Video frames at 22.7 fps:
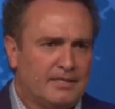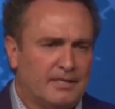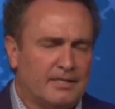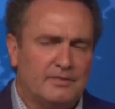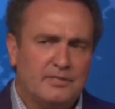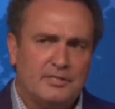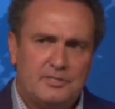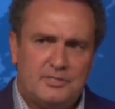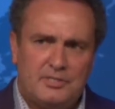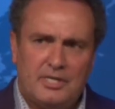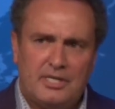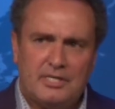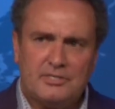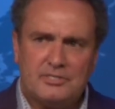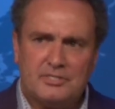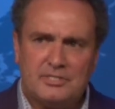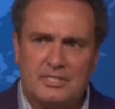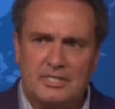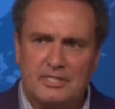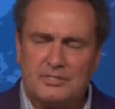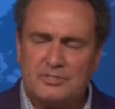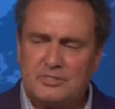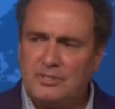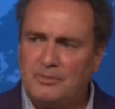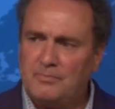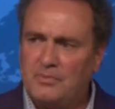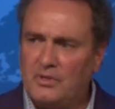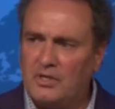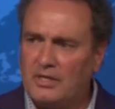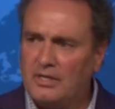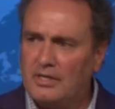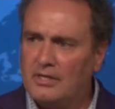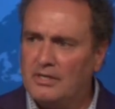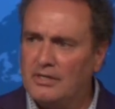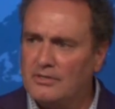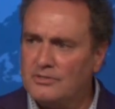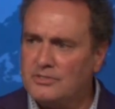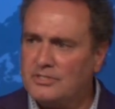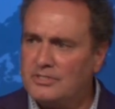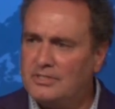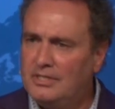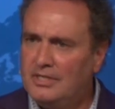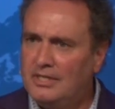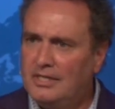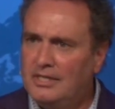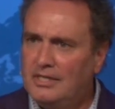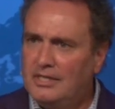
And the text says something else.